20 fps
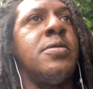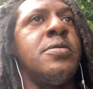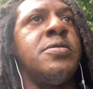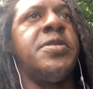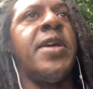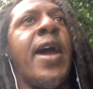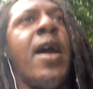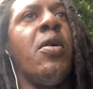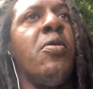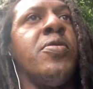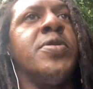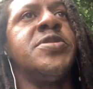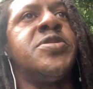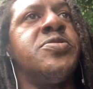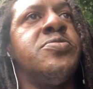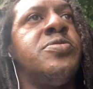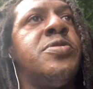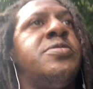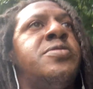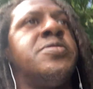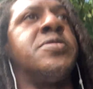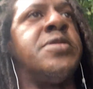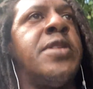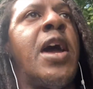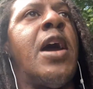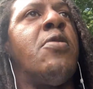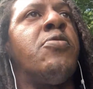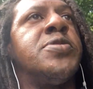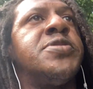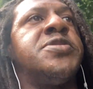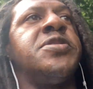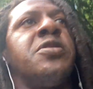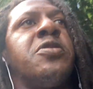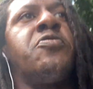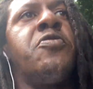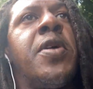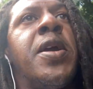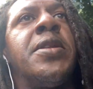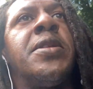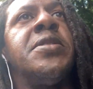That was that was the
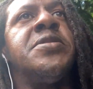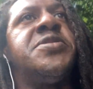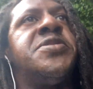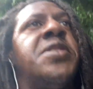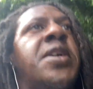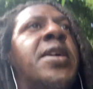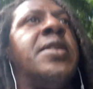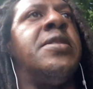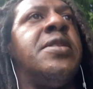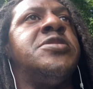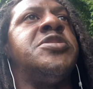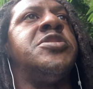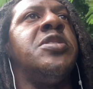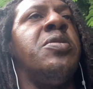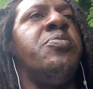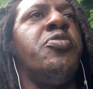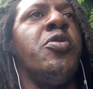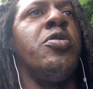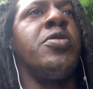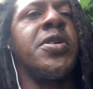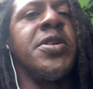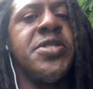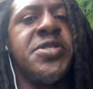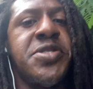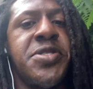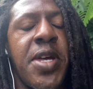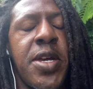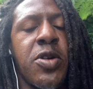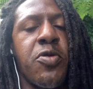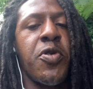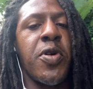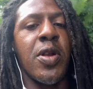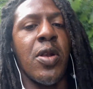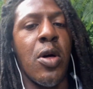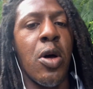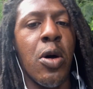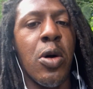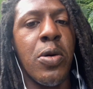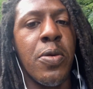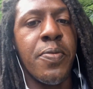greatest sin that she broke a sacred
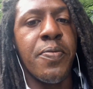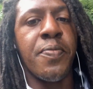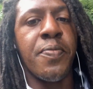law.